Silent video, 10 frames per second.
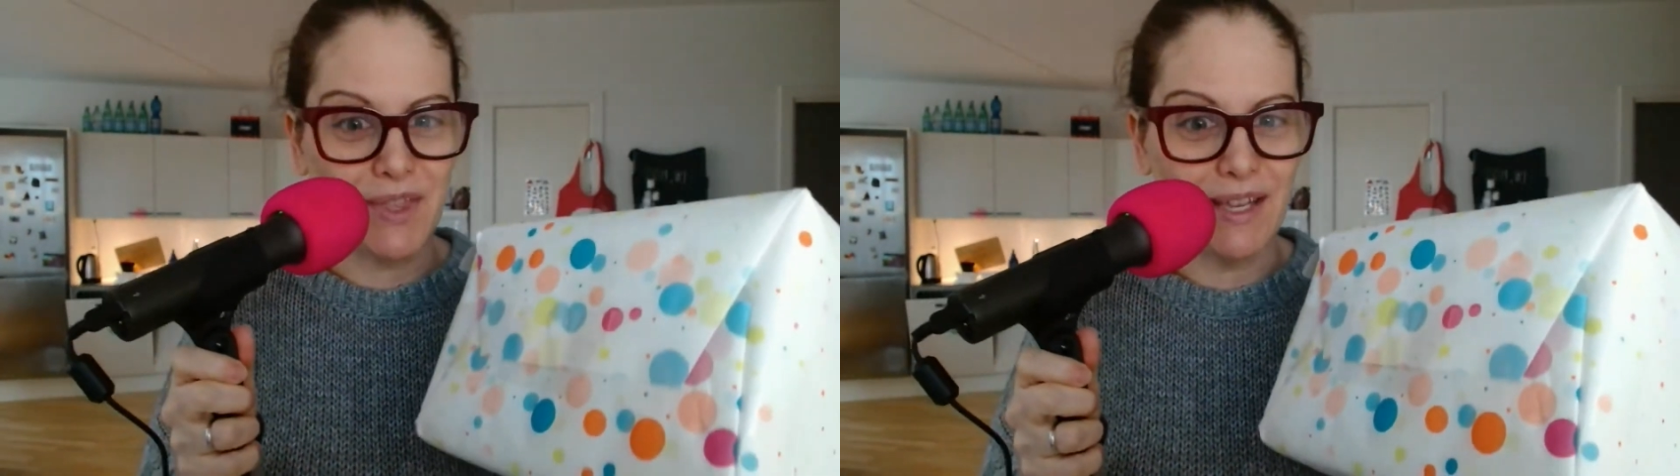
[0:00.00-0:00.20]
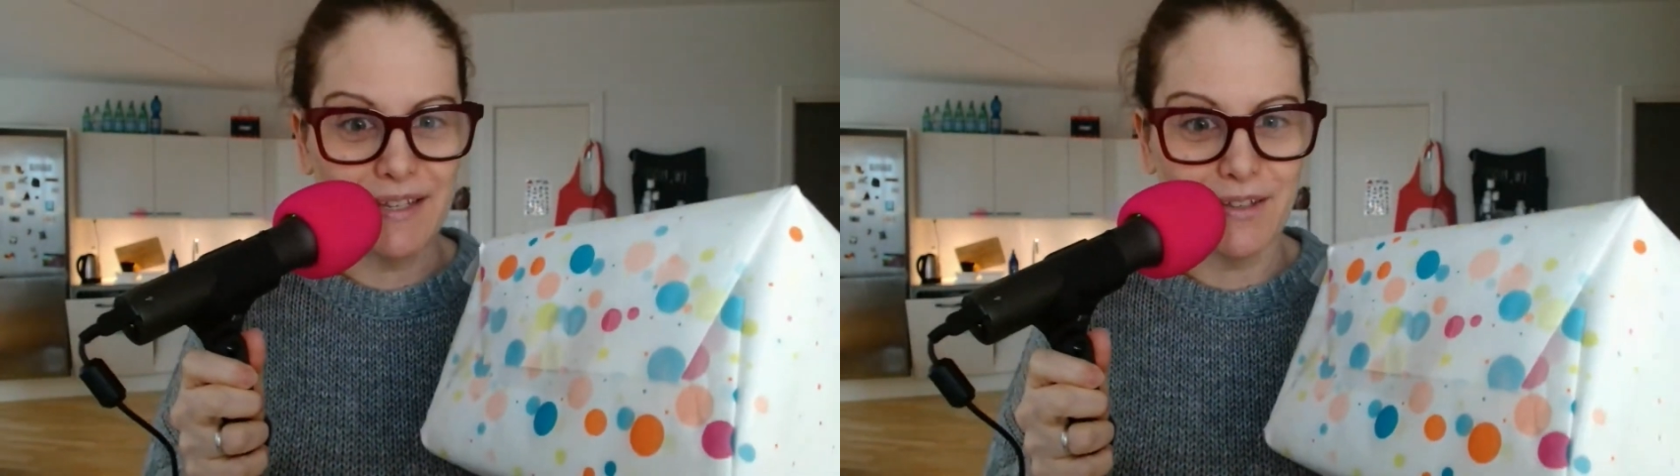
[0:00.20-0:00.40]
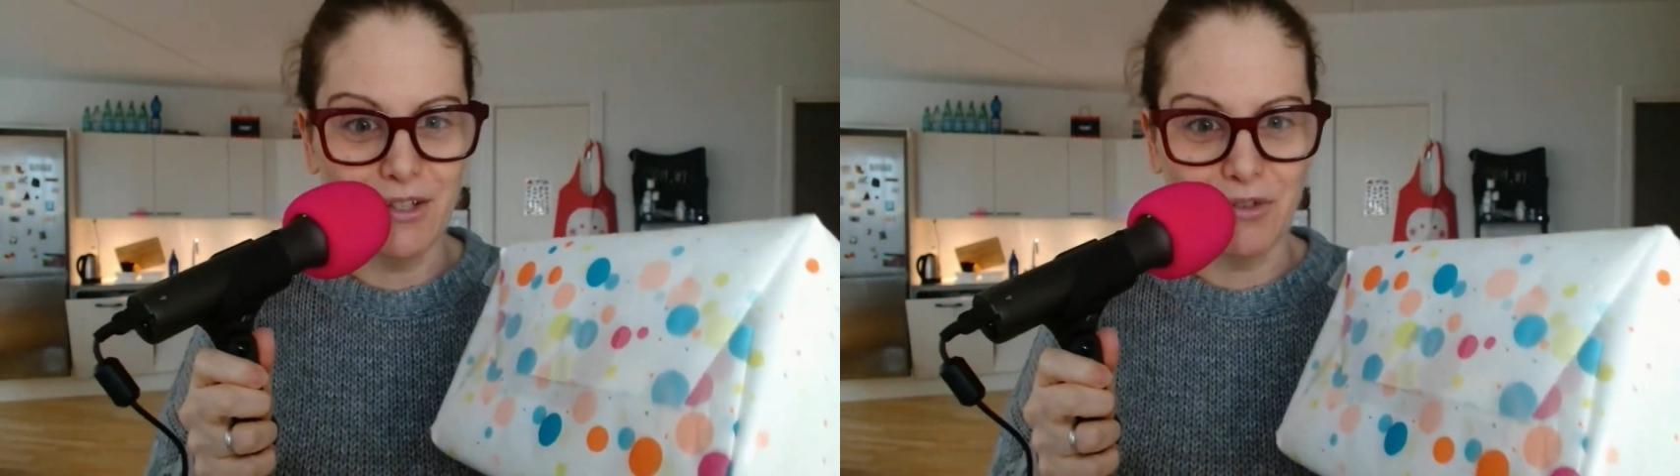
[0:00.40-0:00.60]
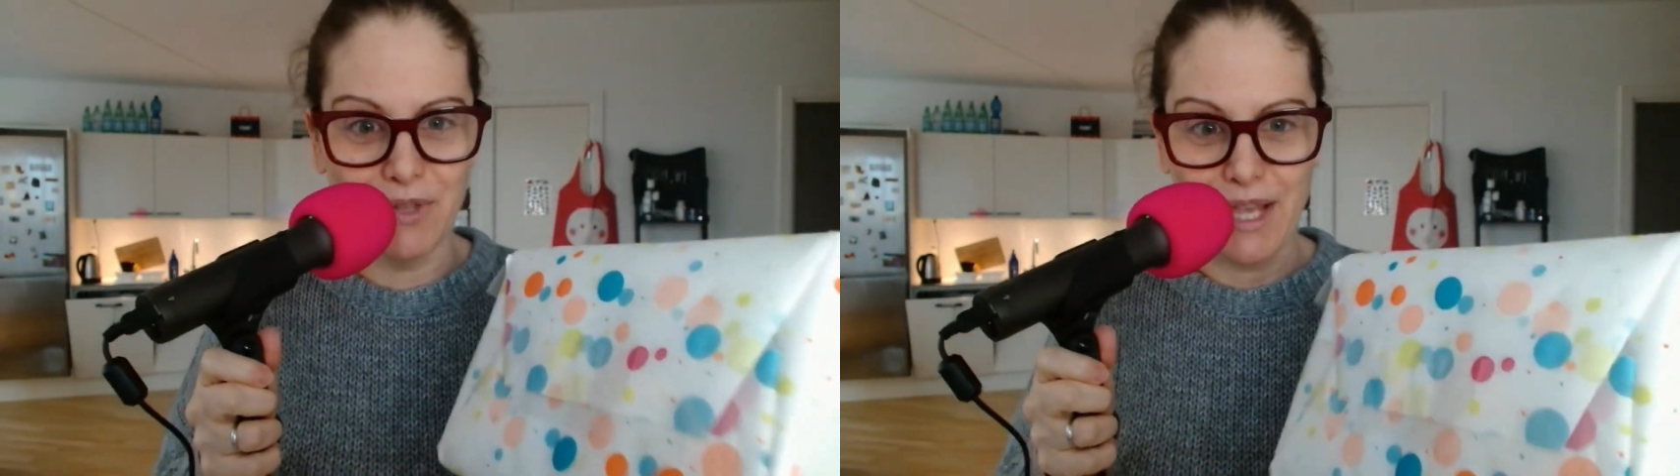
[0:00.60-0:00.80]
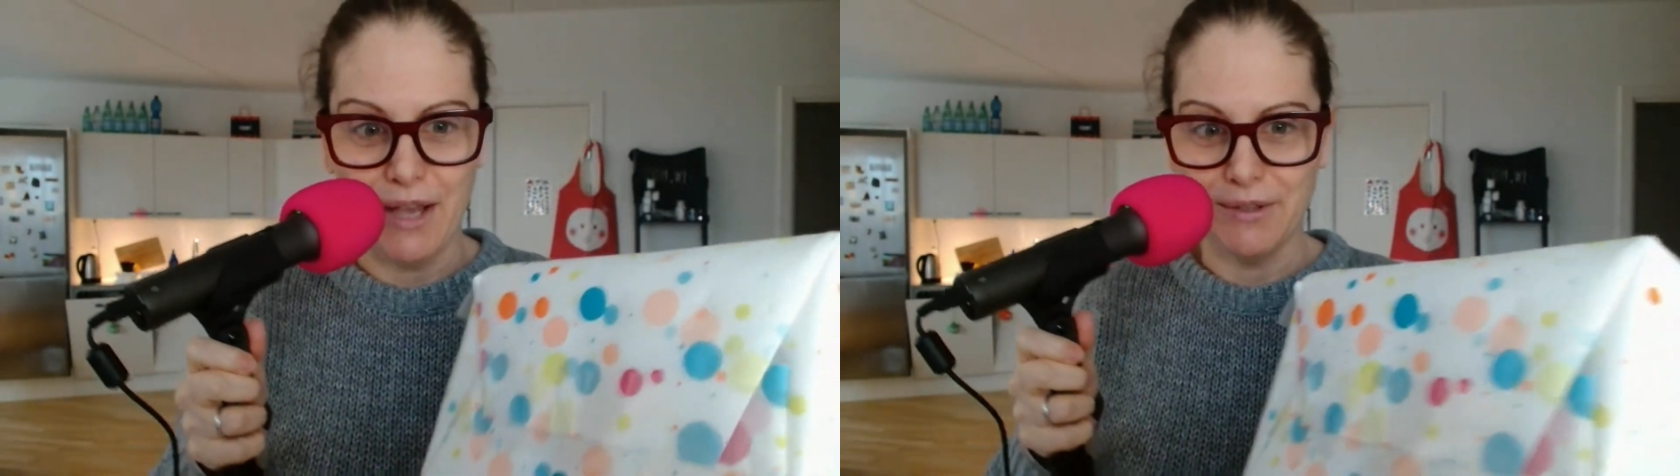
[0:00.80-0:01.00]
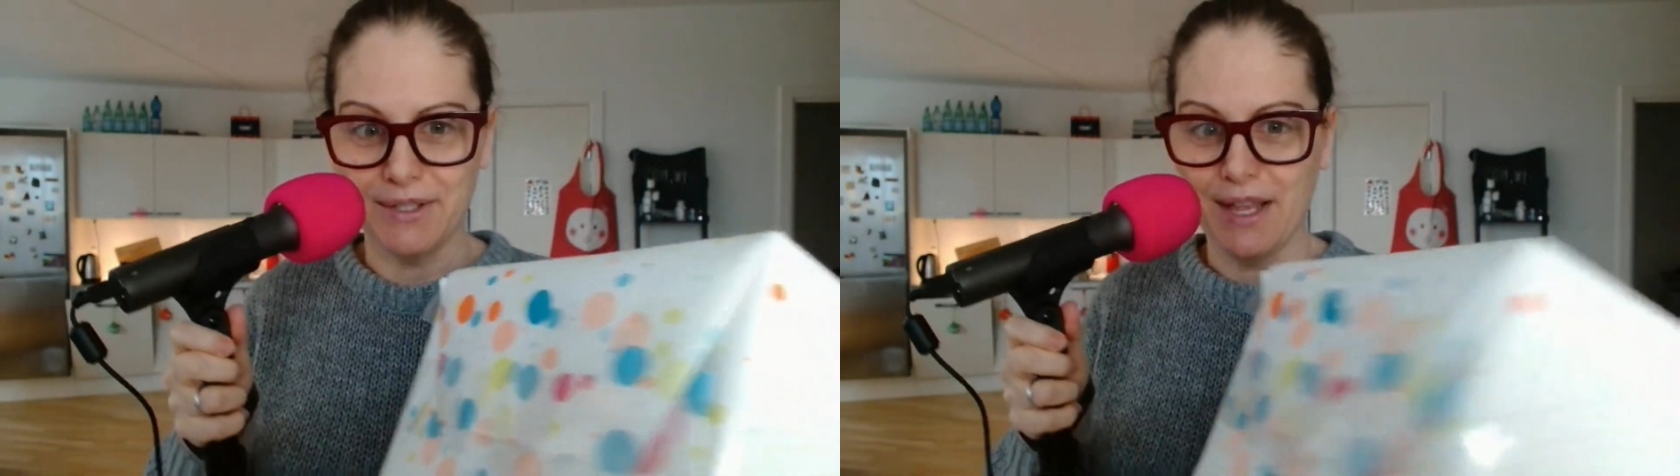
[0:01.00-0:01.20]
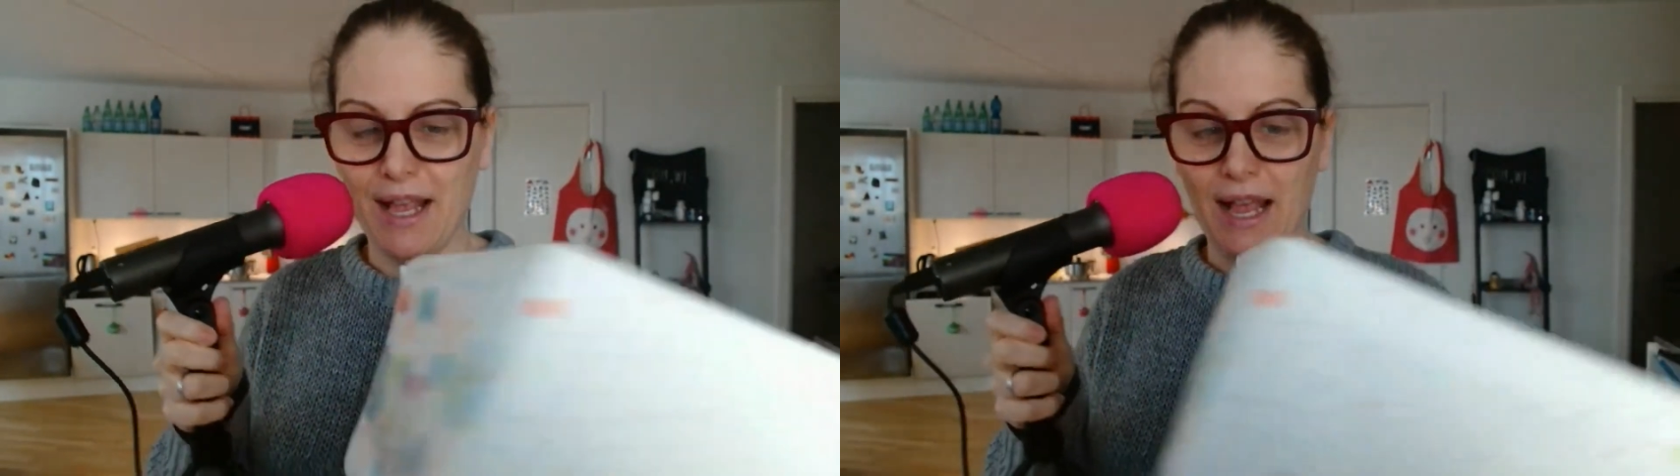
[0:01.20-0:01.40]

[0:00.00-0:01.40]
things all over the house.